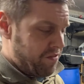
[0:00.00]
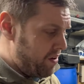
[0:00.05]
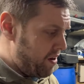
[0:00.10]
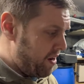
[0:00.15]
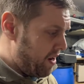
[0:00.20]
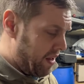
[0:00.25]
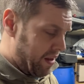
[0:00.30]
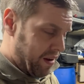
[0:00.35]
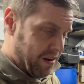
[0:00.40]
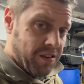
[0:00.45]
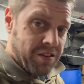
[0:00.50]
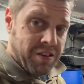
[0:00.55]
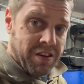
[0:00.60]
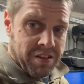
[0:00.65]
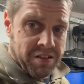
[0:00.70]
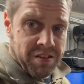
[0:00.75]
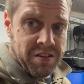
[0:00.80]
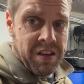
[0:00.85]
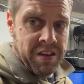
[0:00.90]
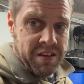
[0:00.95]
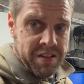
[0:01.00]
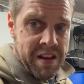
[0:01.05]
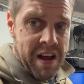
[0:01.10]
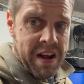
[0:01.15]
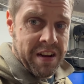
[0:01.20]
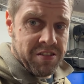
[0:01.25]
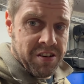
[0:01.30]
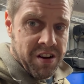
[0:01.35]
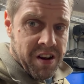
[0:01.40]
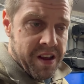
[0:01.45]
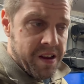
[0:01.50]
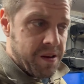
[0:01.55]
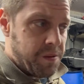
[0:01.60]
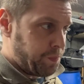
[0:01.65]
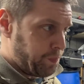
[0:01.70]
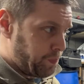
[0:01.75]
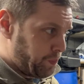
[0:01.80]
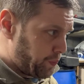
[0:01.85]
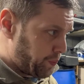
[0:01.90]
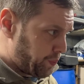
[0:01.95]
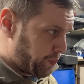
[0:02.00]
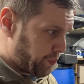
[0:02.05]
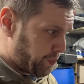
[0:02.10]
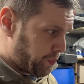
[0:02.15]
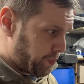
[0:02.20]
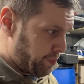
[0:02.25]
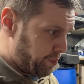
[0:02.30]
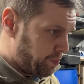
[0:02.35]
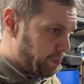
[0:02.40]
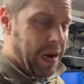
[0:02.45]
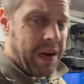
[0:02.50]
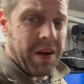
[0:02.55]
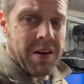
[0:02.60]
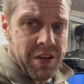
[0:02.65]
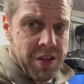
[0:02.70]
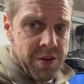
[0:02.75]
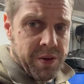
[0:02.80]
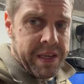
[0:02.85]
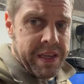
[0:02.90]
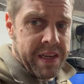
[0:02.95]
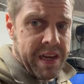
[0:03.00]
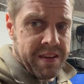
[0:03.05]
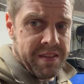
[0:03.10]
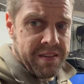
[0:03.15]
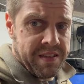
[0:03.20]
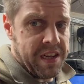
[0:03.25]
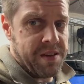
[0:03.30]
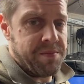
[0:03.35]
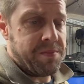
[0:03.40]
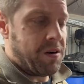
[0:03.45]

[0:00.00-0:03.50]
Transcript: really, because this is actually bank holiday weekend. It's the end of